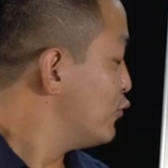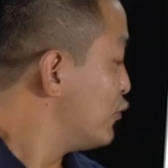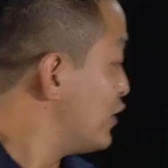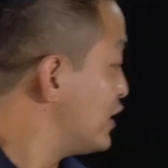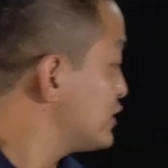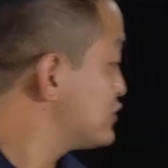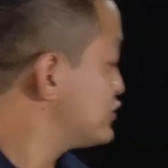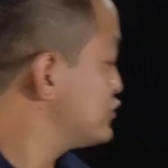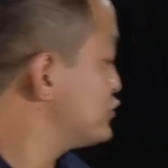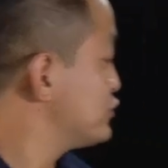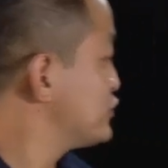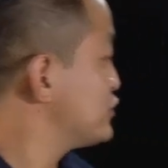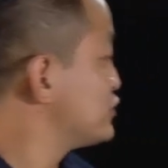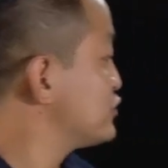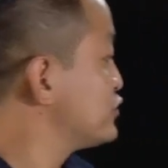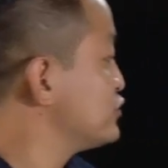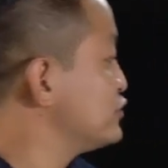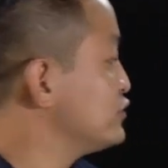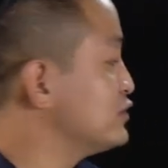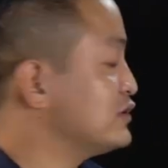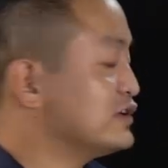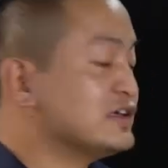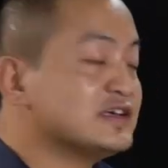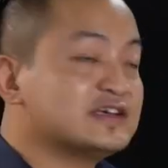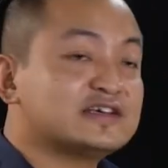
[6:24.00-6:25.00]
what you will
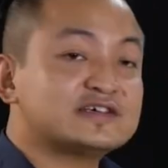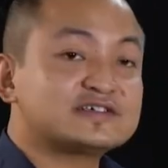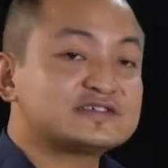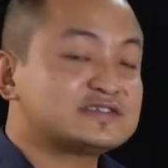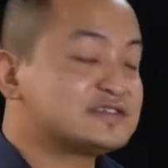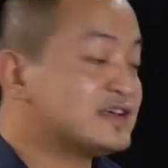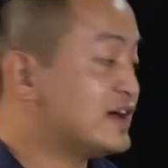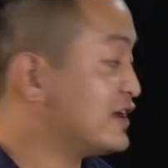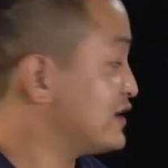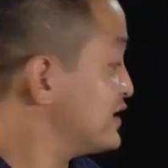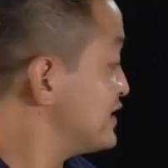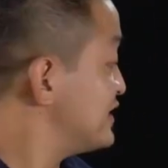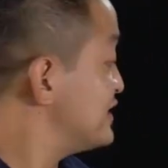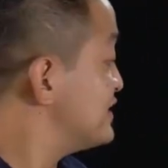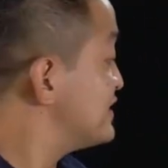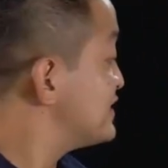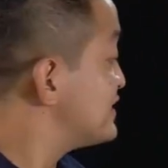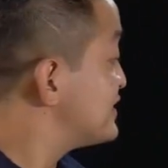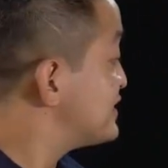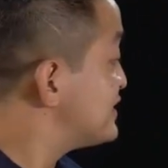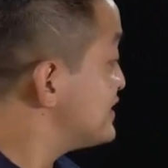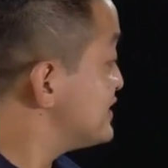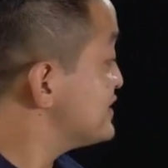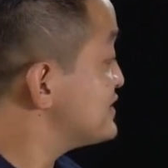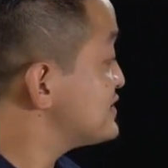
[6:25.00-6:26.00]
do is that
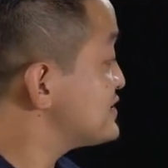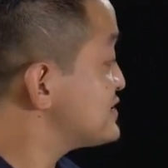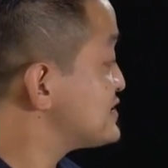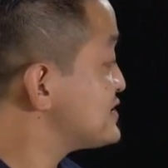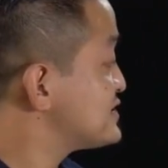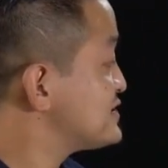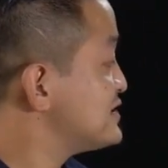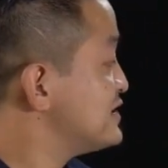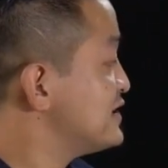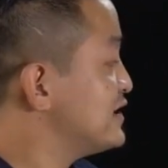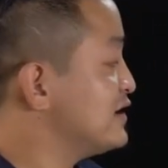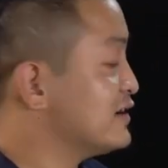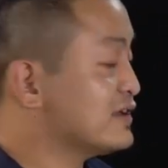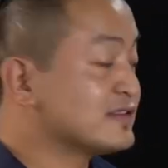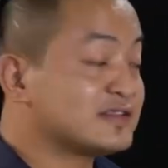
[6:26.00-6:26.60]
in this